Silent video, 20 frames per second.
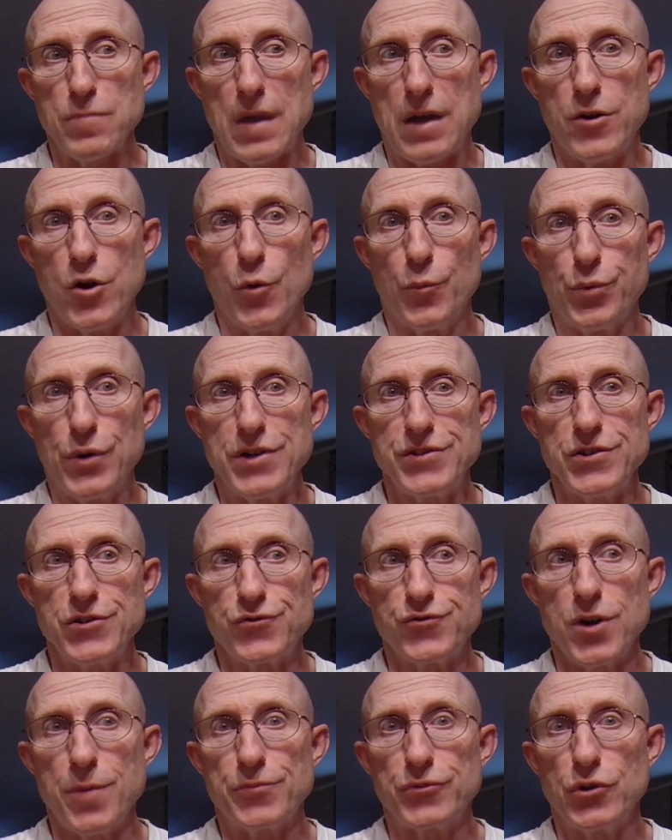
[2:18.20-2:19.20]
I know
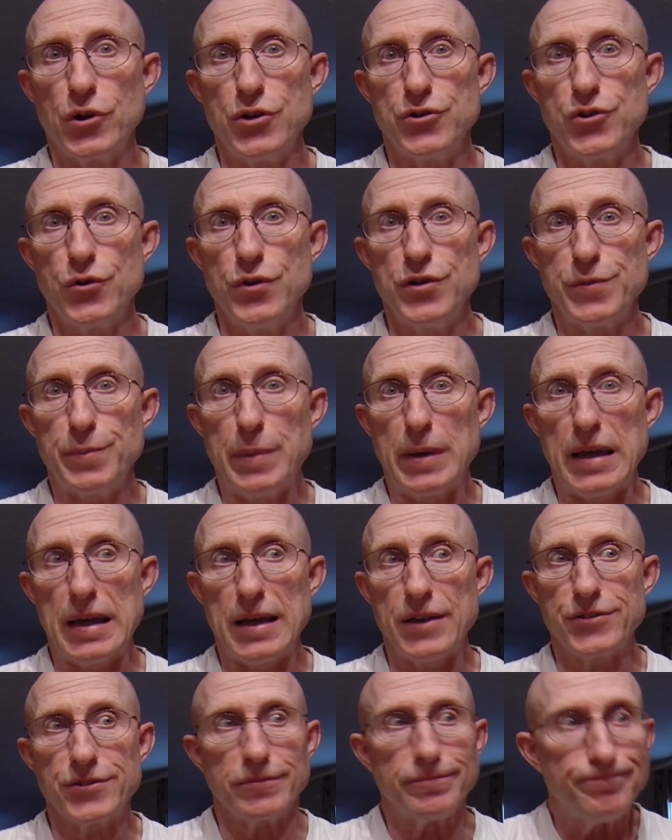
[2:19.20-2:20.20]
President Trump's going to do his
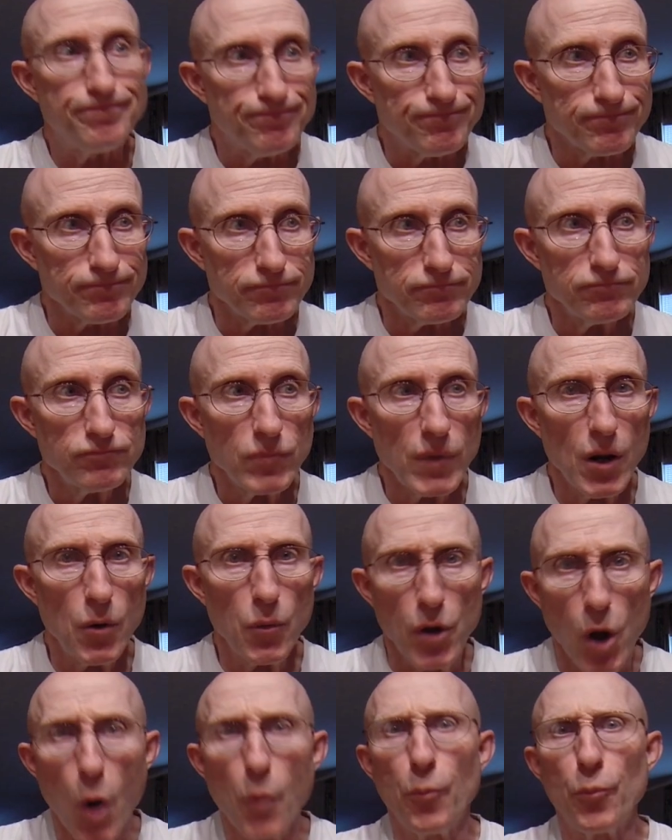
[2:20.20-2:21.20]
best.
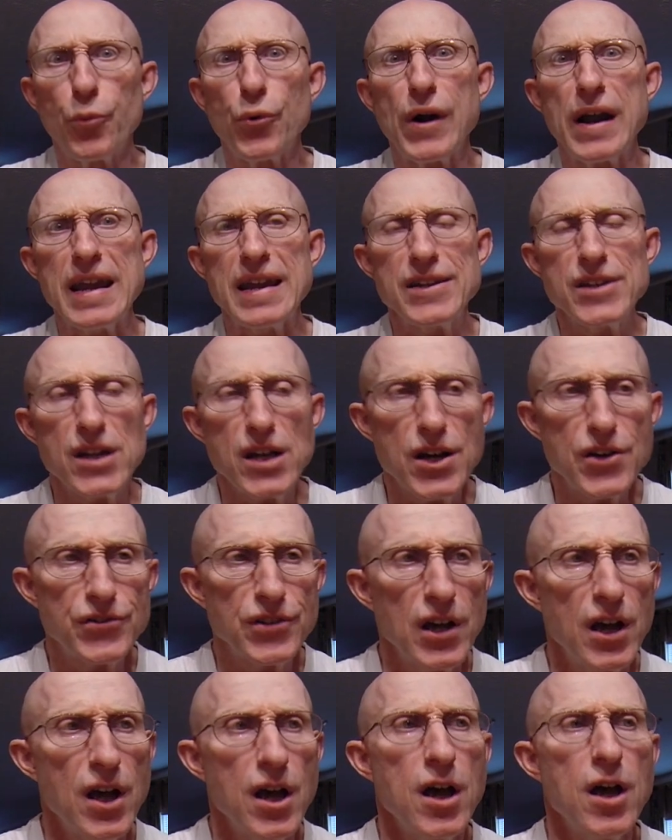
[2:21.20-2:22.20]
We hope and pray he
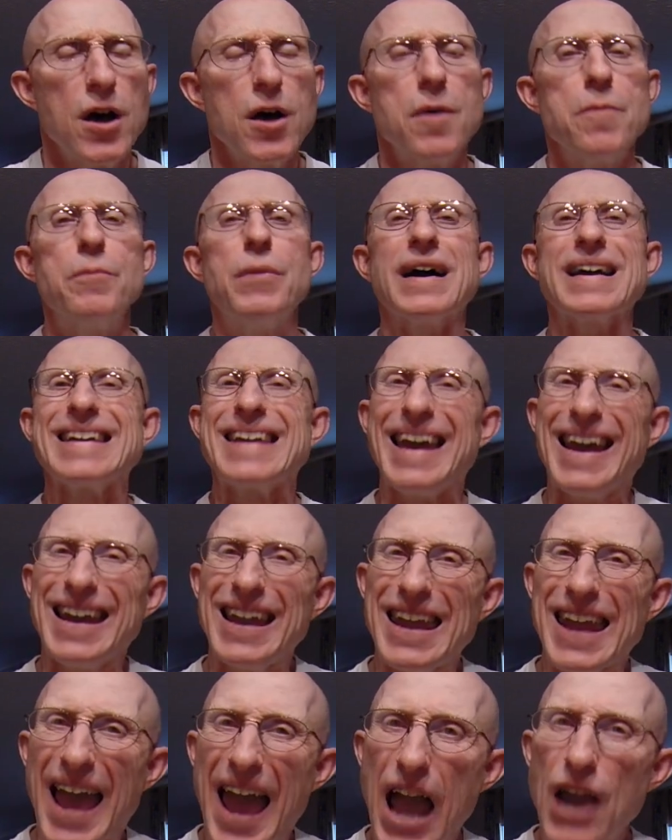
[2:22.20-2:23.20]
does. But can
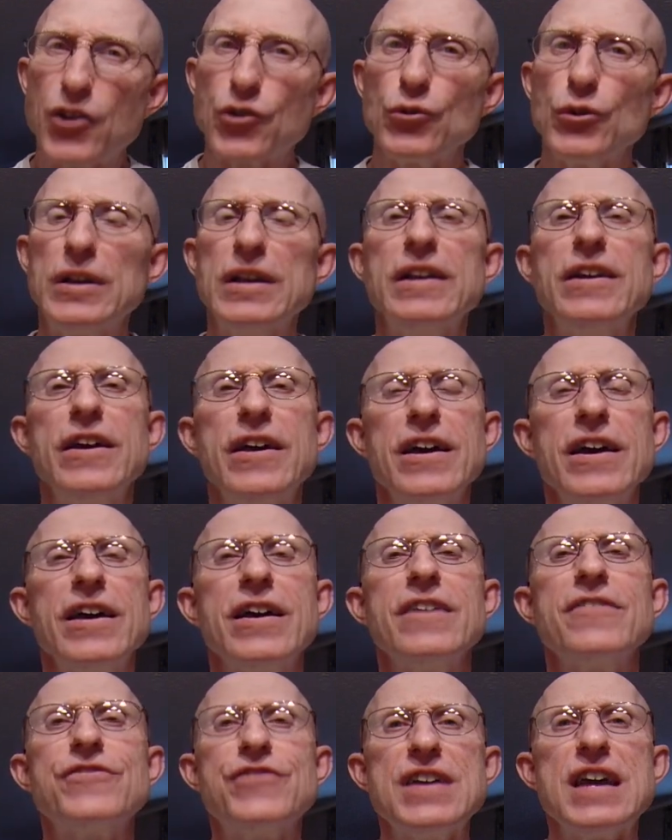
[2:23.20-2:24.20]
he actually
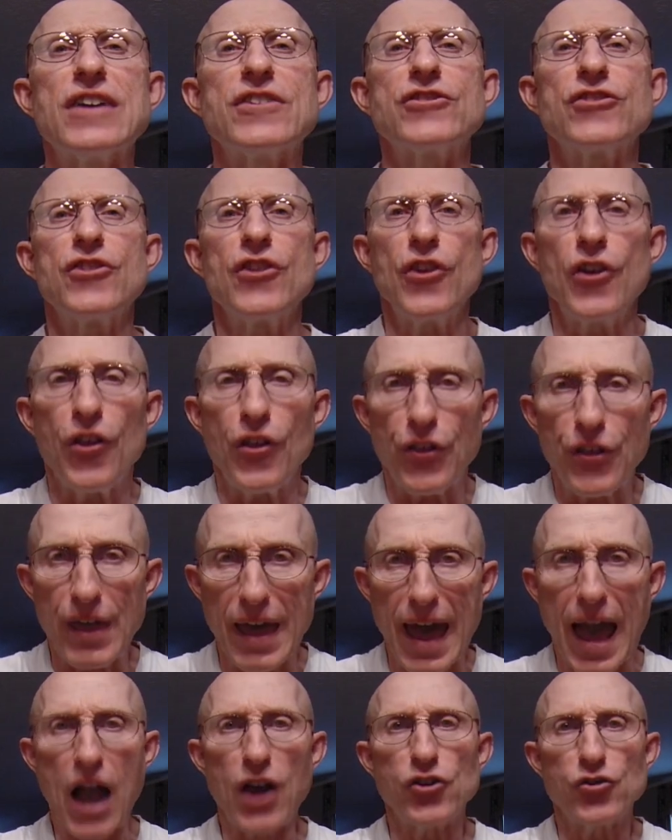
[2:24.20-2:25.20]
fix the
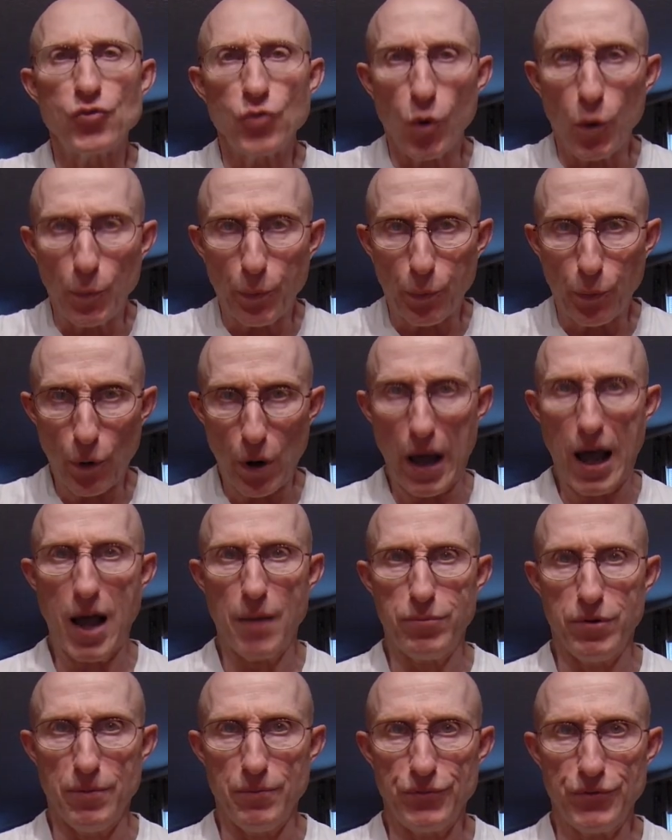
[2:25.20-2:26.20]
actual
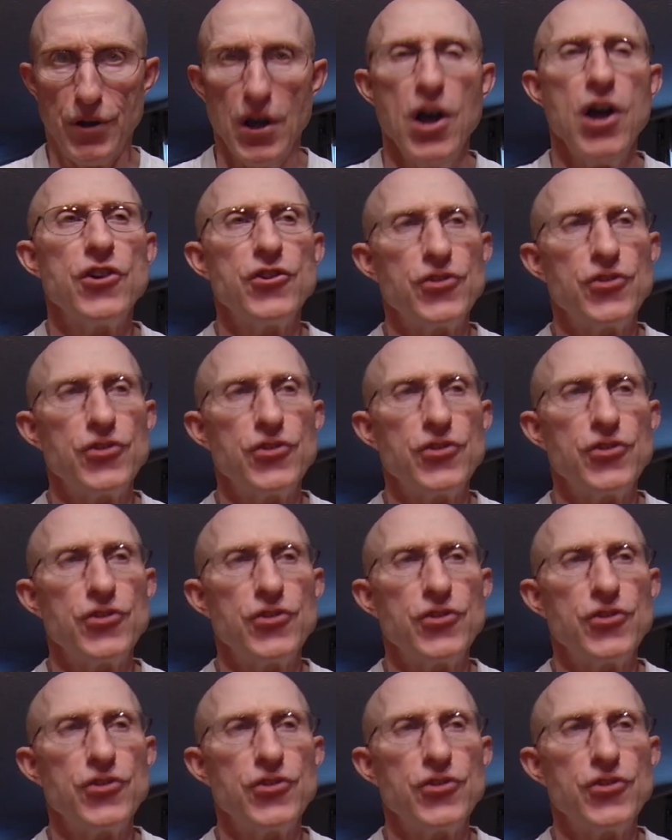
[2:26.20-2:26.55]
problems?